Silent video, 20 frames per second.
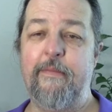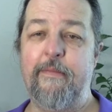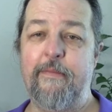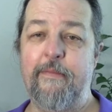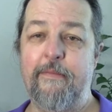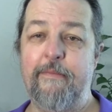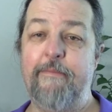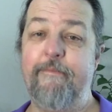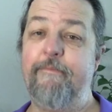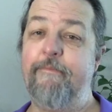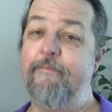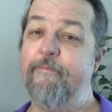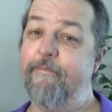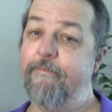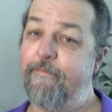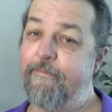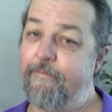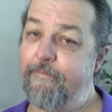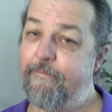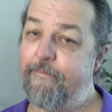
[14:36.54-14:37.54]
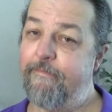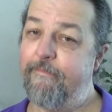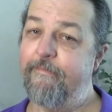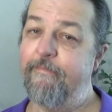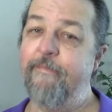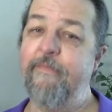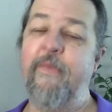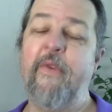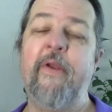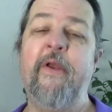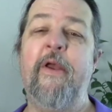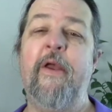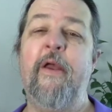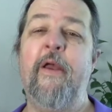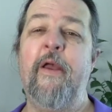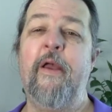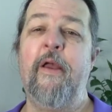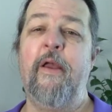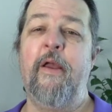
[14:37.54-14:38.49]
(no one is talking)